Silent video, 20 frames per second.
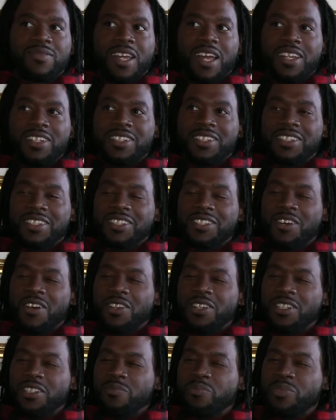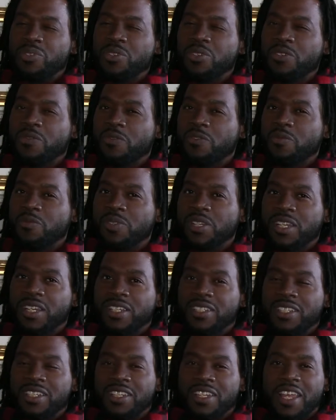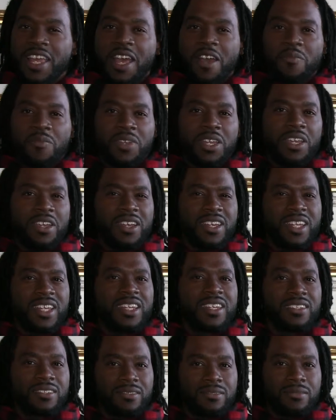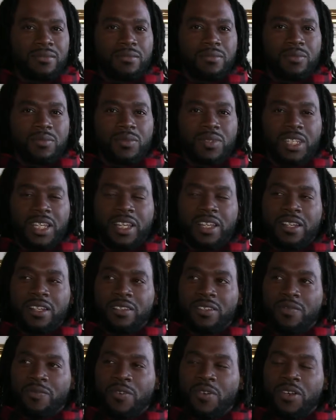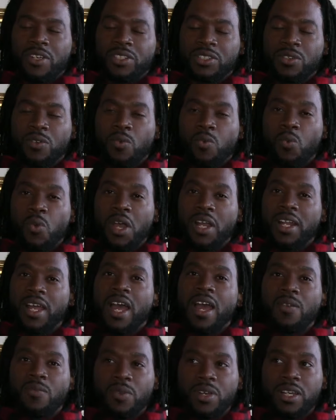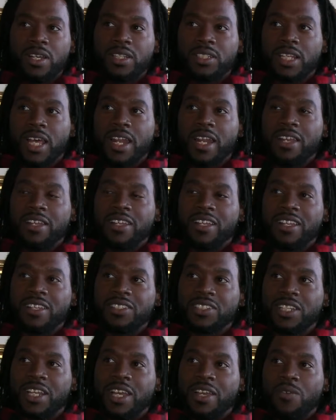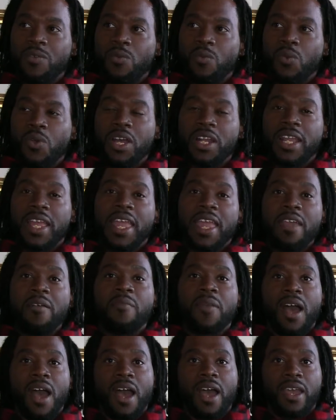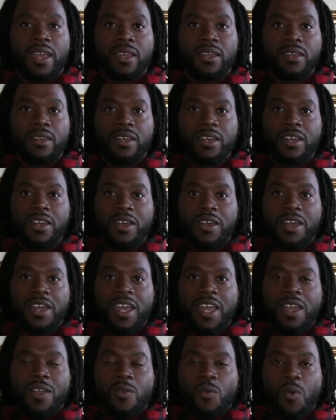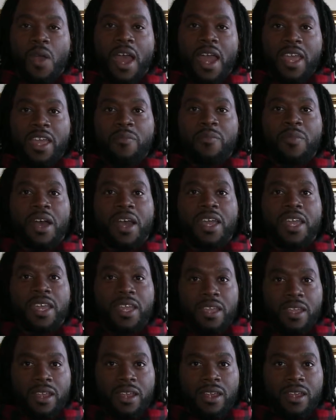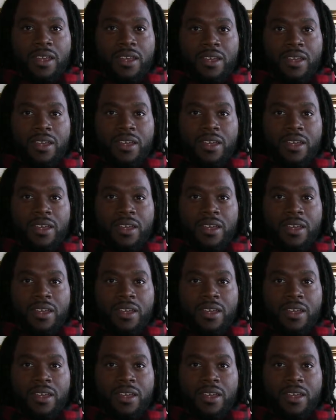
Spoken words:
I just saw this beautiful place, and now I'm here again. And as far as what I was, it's like, what am I? And why am I here?